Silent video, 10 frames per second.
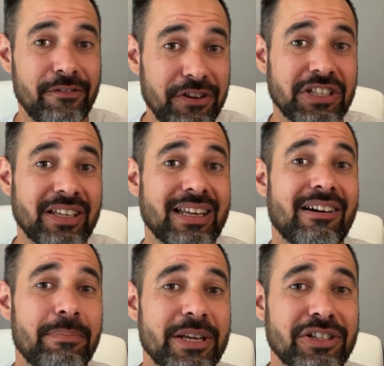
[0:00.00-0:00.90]

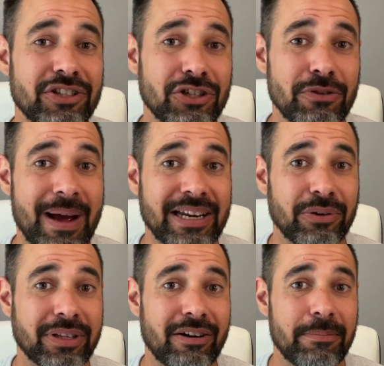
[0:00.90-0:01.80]
physiotherapists do
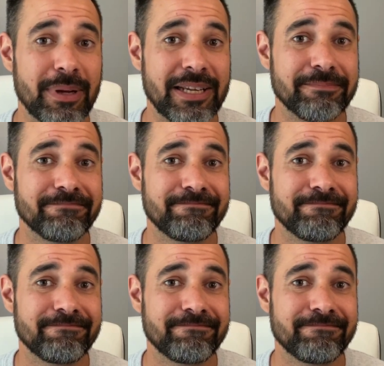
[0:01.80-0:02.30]
manual therapy?